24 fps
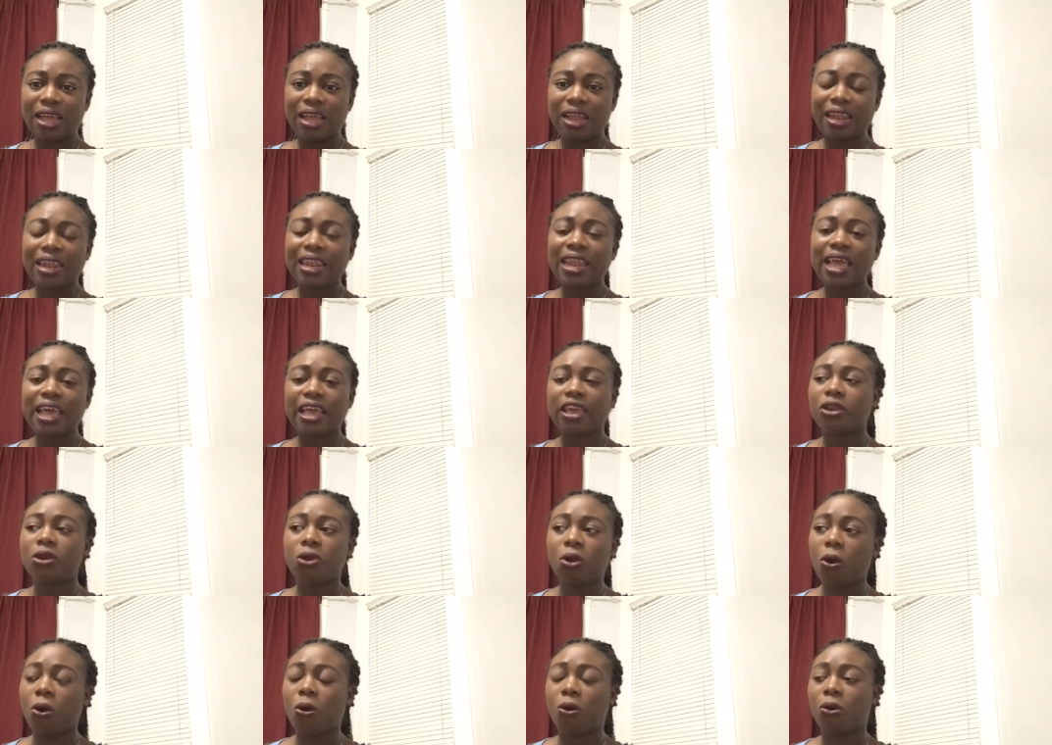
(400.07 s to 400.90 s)
Like,
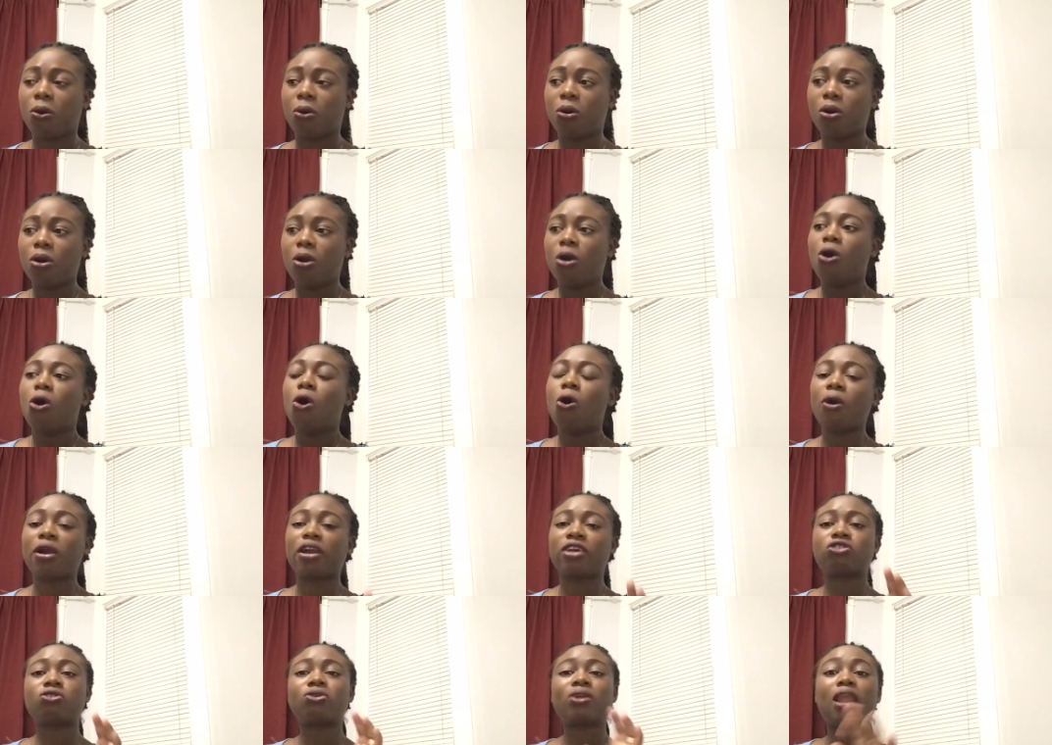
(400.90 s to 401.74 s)
no.
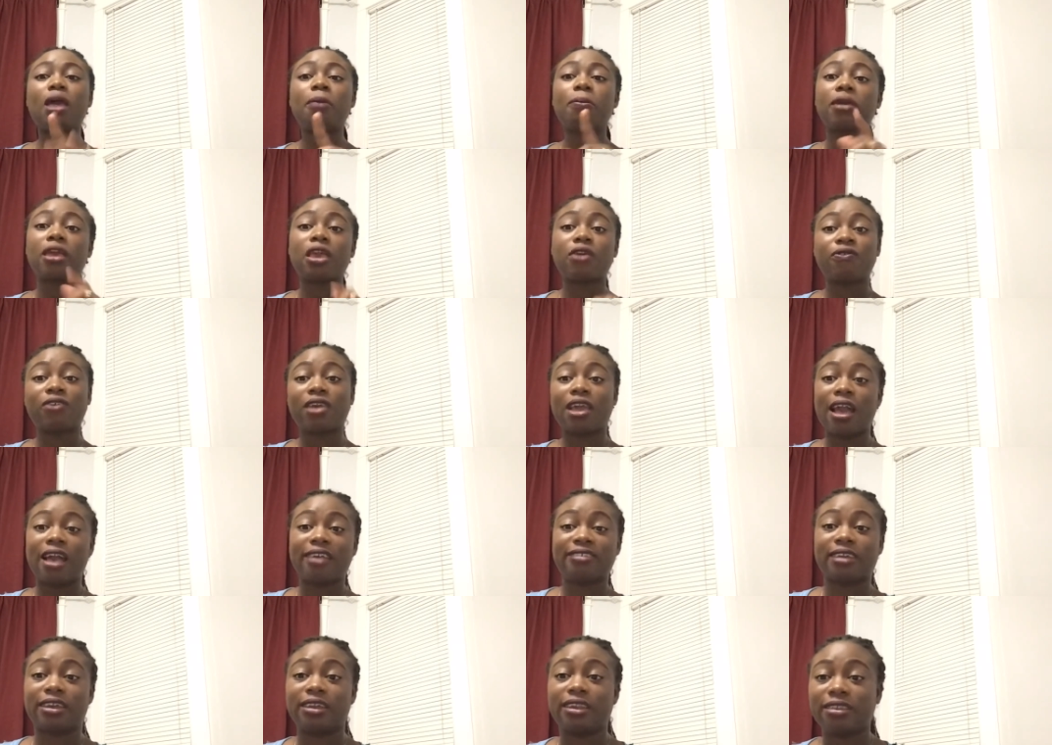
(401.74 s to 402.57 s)
Okay, so let me give you
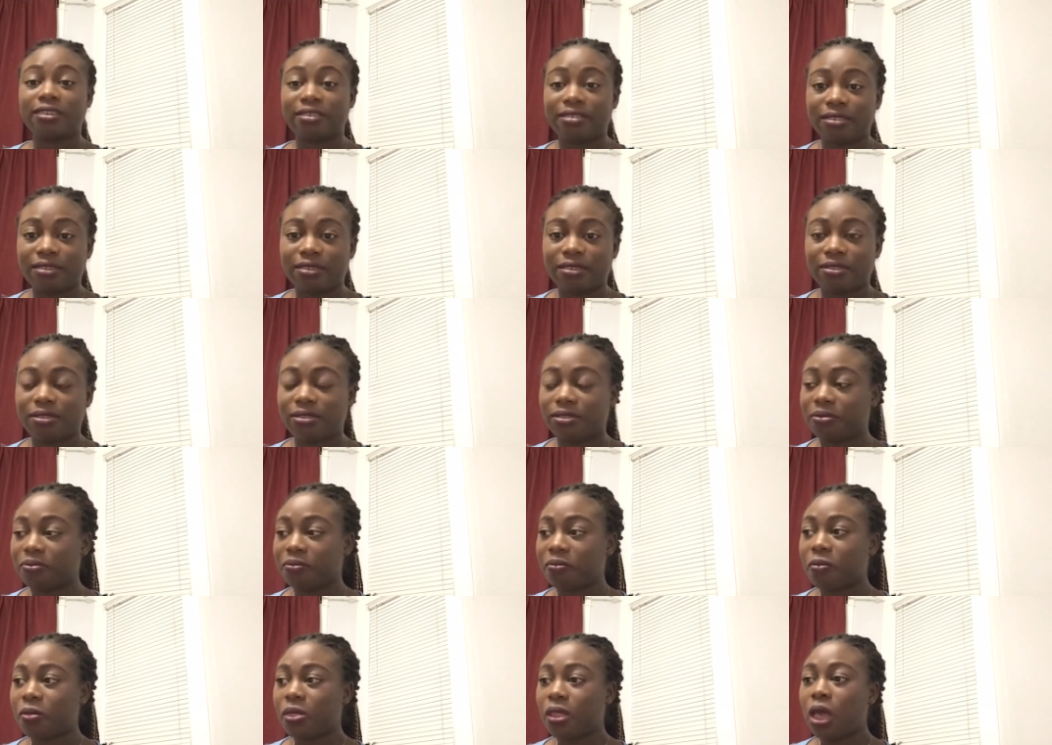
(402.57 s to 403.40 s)
guys an instance.
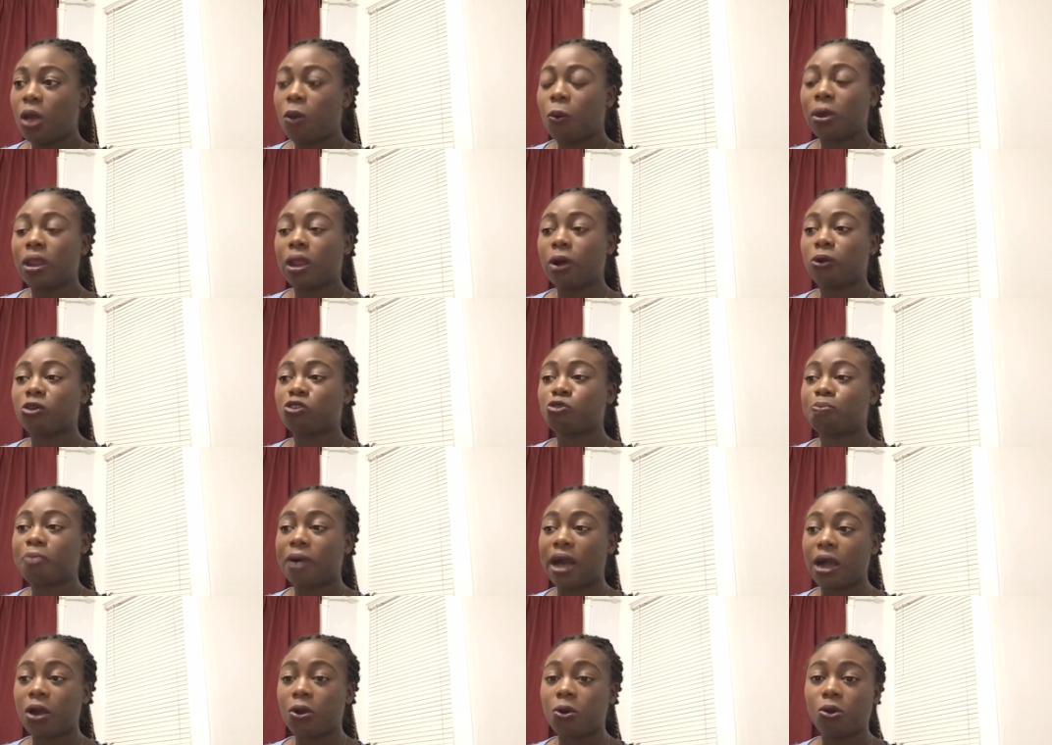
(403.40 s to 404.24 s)
When I was
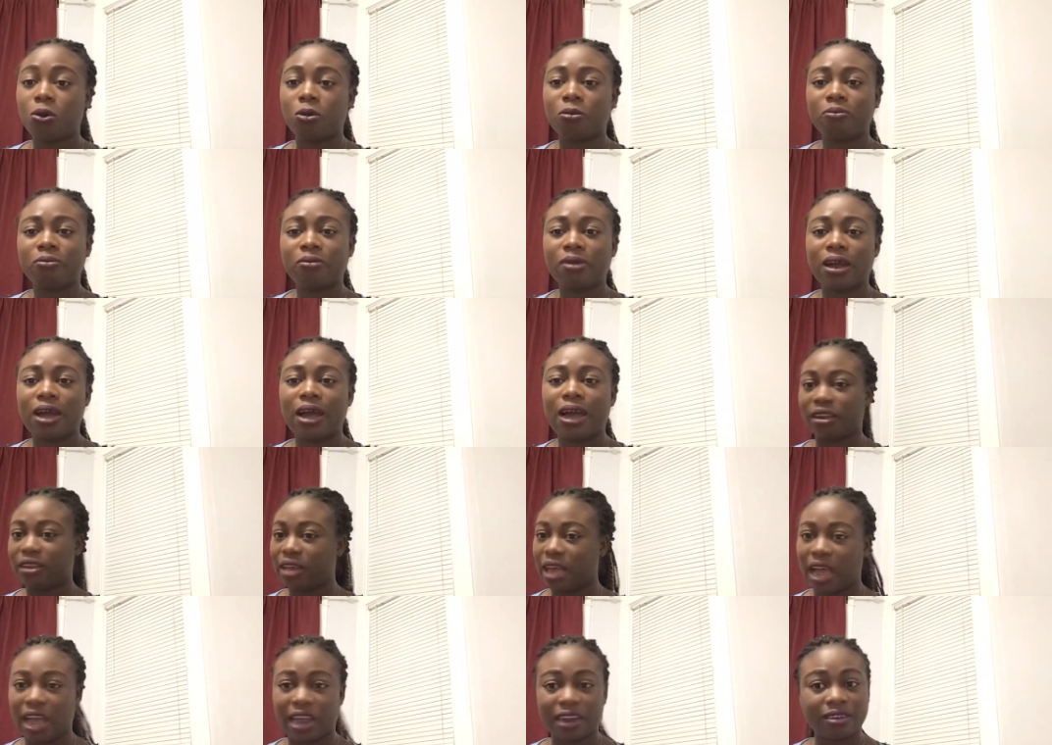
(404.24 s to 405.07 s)
back home, I
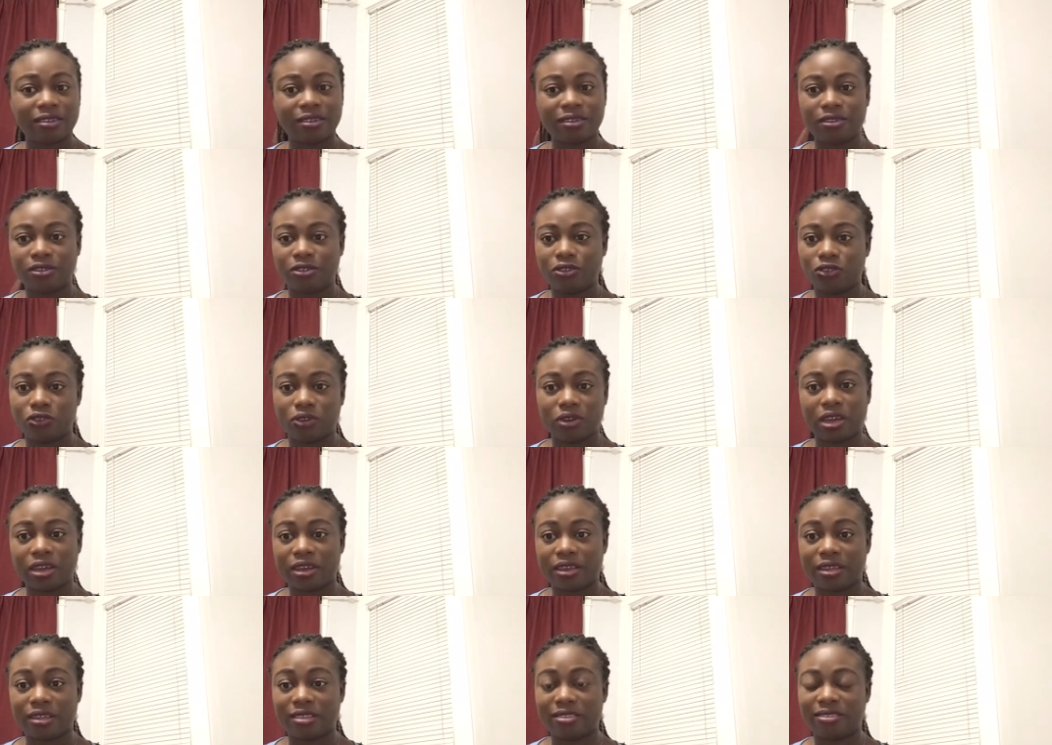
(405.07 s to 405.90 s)
had younger
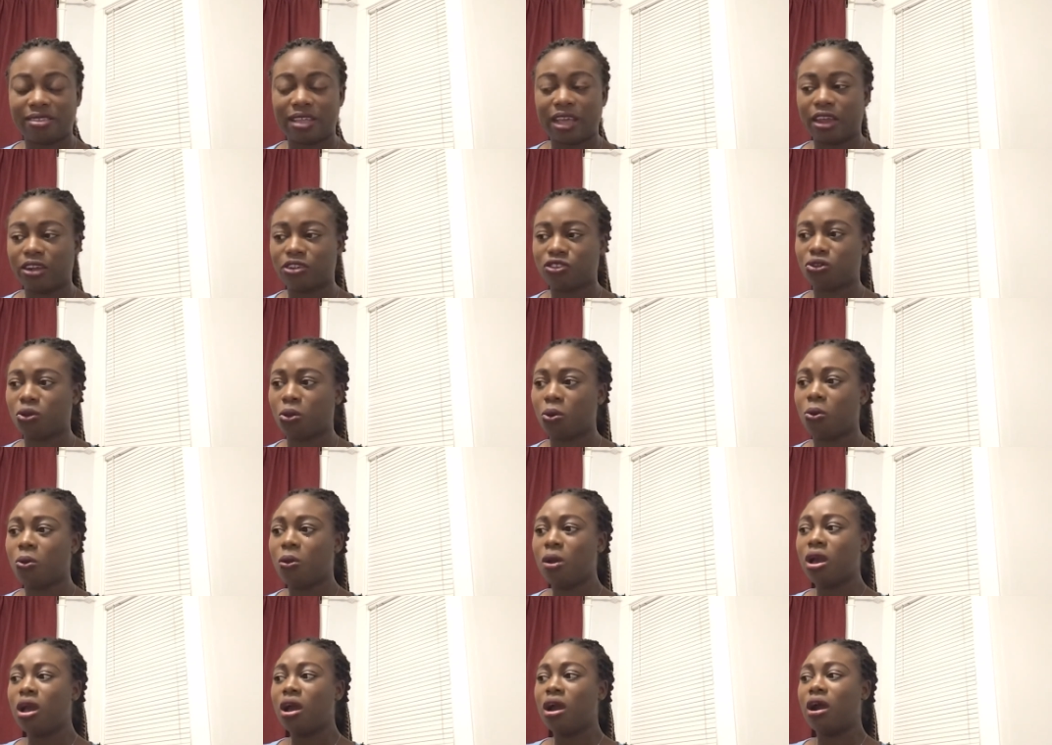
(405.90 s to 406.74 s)
kids then. So,
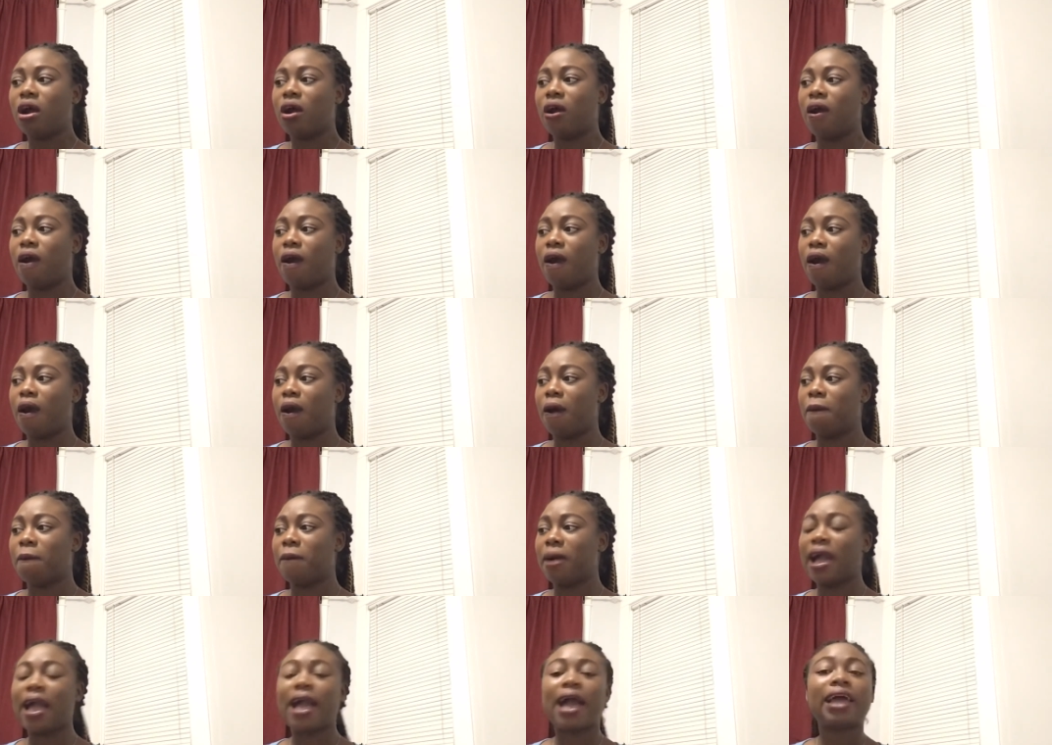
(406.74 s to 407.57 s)
I
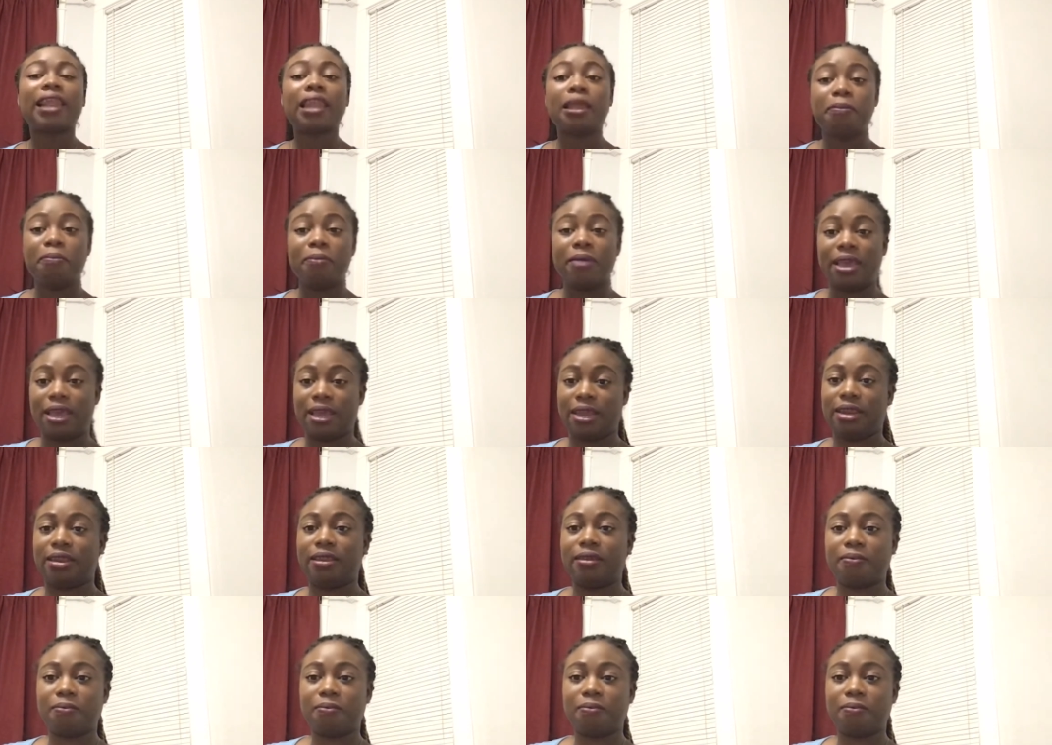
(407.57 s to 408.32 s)
had a maid.